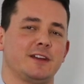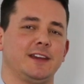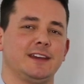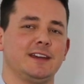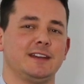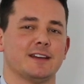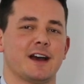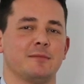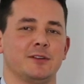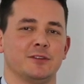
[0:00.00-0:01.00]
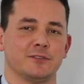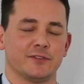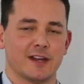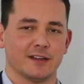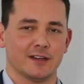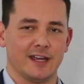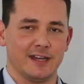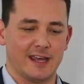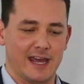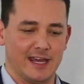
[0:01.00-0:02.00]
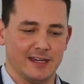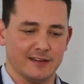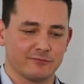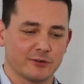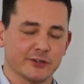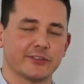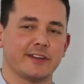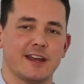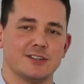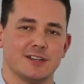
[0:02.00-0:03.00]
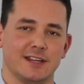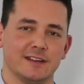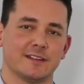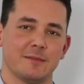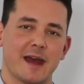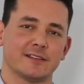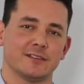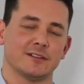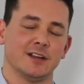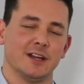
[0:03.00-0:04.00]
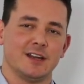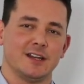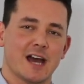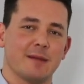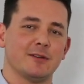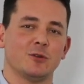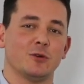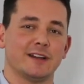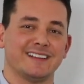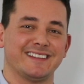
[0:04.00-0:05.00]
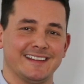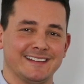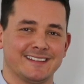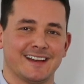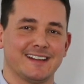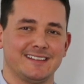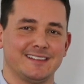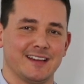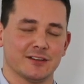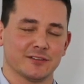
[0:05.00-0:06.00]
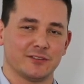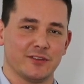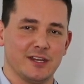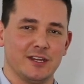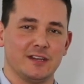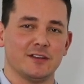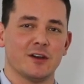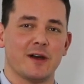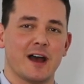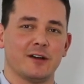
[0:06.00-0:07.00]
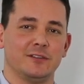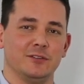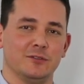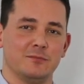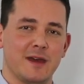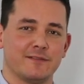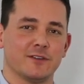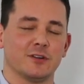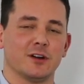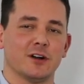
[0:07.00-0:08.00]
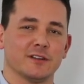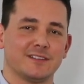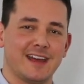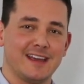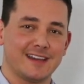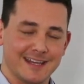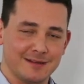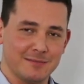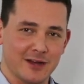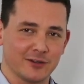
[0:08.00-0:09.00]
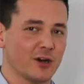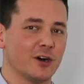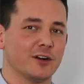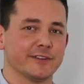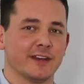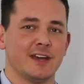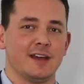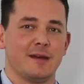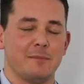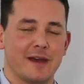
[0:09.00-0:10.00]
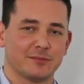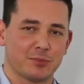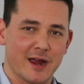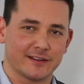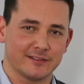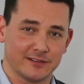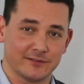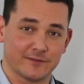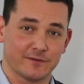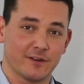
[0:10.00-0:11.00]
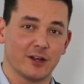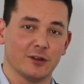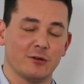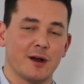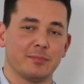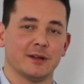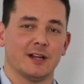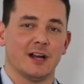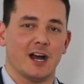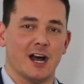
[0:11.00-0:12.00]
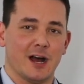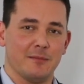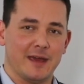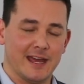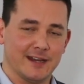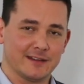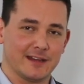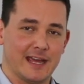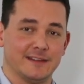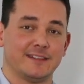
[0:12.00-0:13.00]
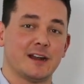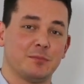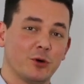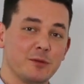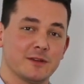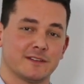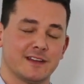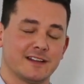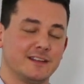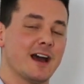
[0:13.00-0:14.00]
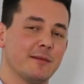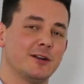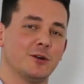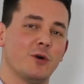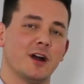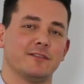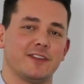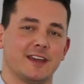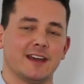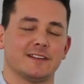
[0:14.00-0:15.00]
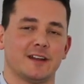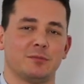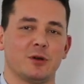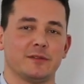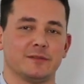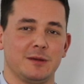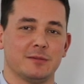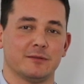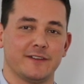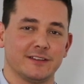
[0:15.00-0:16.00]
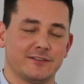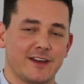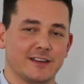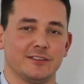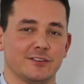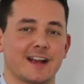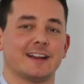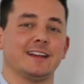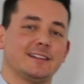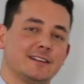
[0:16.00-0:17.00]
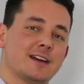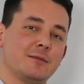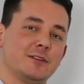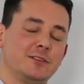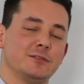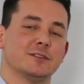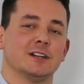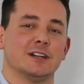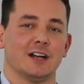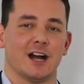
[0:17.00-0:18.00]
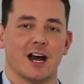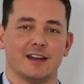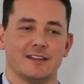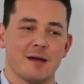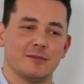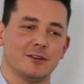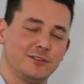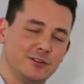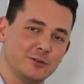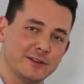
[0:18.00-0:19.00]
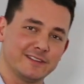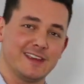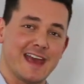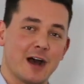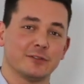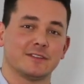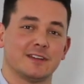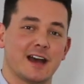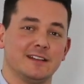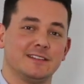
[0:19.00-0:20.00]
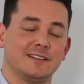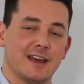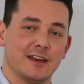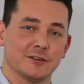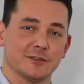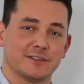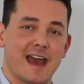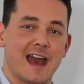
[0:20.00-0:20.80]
key dominoes that a real estate agent needs to master. Domino 1 is inside sales. So they need to know how to make phone calls, take inbound calls, best practices for follow-up, and set appointments. That's domino 1. If they can't set appointments to meet people face to face, you're not going to get to domino 2. Domino 2 is the outside sales